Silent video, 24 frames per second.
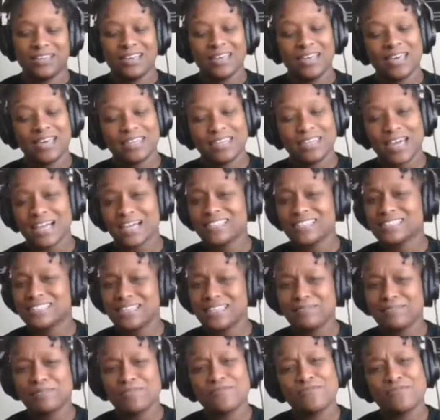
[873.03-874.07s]
And like I
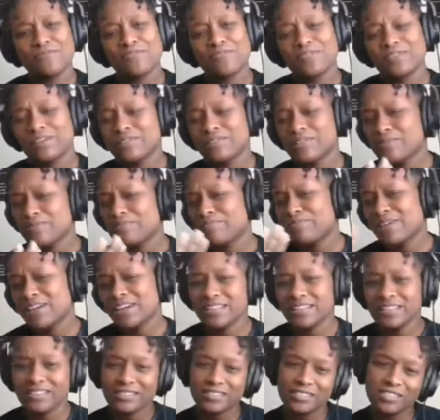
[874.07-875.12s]
said before, don't compare
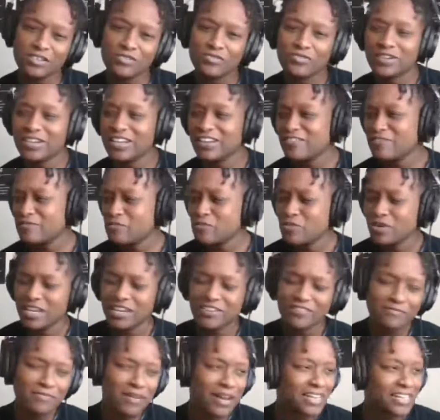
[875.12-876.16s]
yourself with what
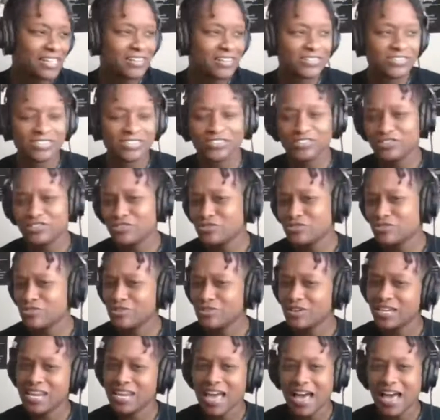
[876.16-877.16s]
everybody else is doing,